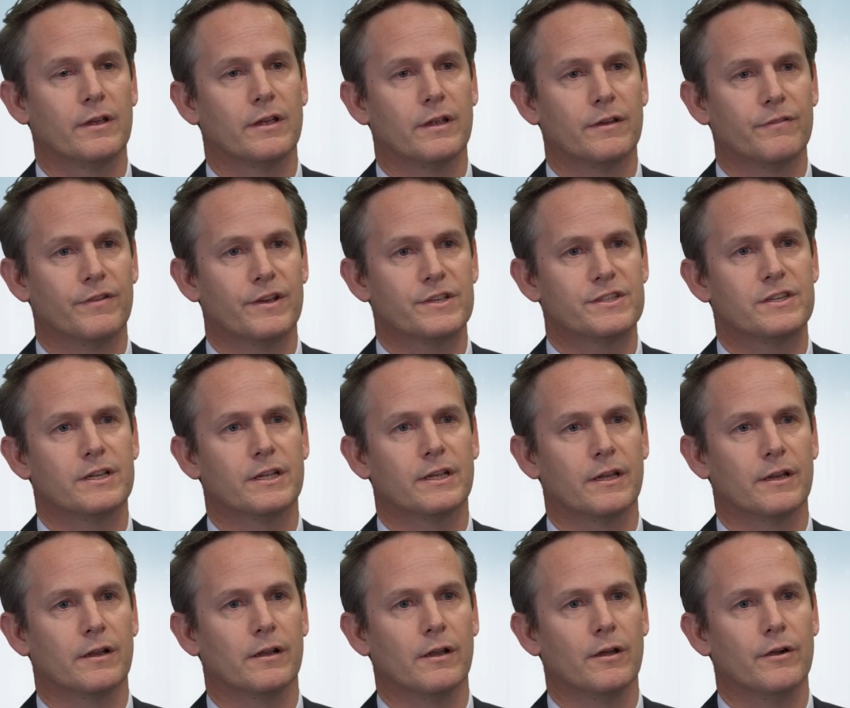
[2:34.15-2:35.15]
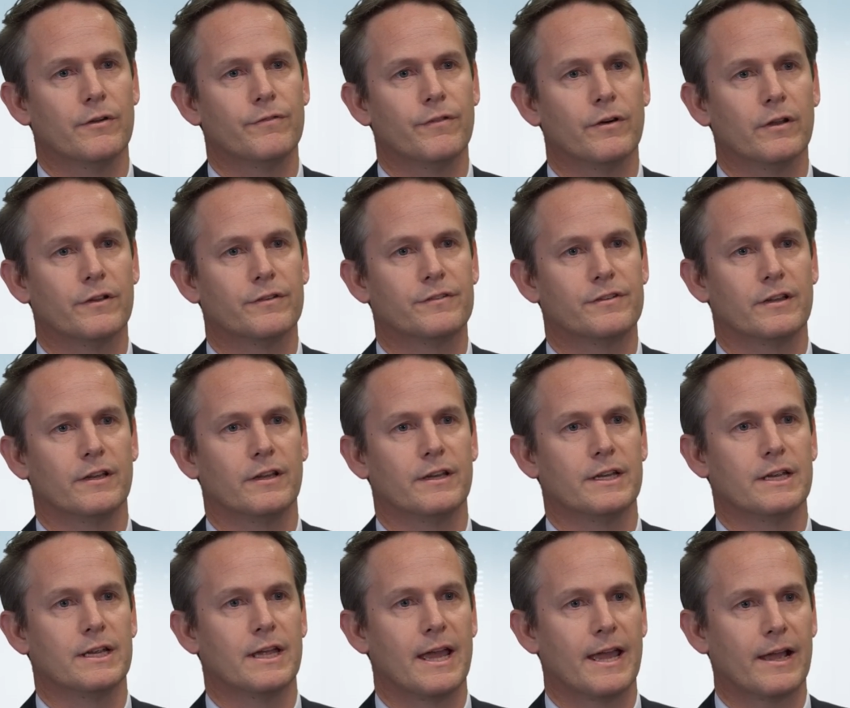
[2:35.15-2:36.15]
investing in a low
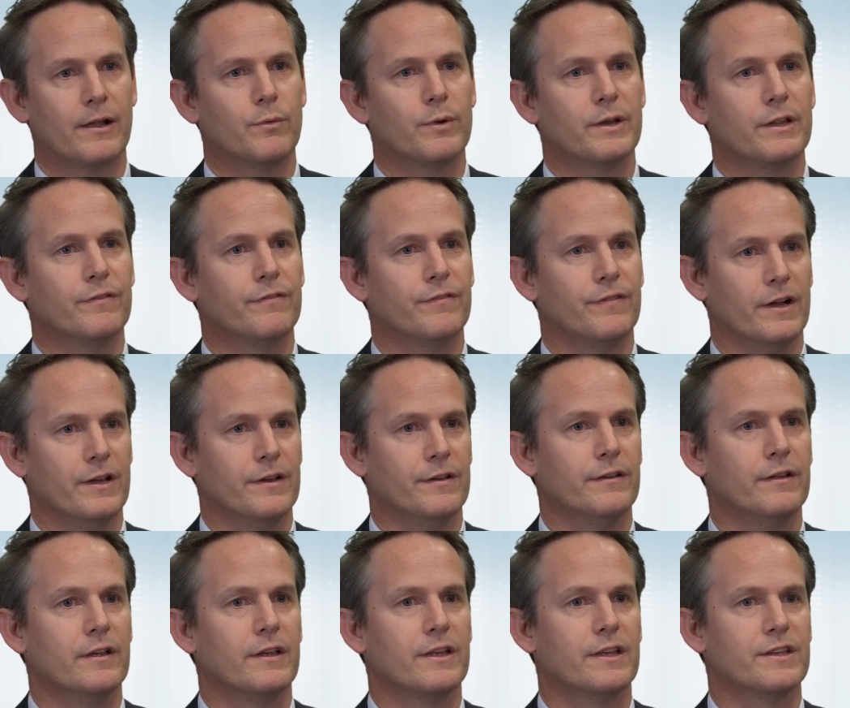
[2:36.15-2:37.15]
volatility equity fund